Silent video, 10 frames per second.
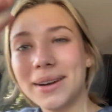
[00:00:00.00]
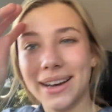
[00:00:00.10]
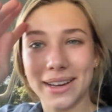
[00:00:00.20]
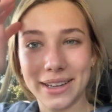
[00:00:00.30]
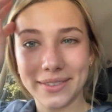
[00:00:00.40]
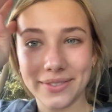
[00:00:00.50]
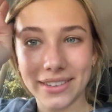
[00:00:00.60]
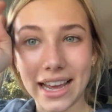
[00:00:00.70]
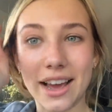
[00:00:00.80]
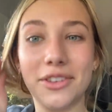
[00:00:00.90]
But
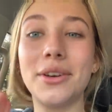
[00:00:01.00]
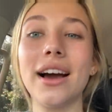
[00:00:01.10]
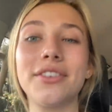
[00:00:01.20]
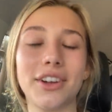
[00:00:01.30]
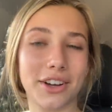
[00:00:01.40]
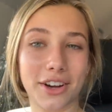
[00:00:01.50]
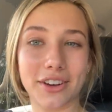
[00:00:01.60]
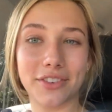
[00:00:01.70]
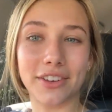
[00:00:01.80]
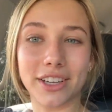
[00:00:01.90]
yeah, if you have not gotten
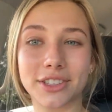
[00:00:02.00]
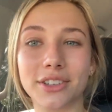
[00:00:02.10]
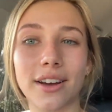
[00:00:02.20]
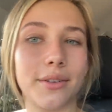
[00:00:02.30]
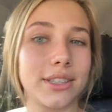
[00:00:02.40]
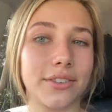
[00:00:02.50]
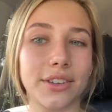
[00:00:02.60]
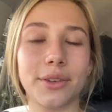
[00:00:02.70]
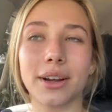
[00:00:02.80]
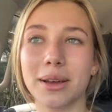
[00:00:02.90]
a facial, I would
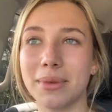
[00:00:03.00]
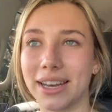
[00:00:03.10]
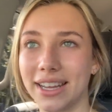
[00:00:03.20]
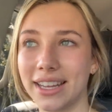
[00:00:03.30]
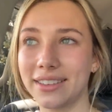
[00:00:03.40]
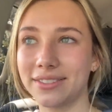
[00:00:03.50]
definitely recommend it.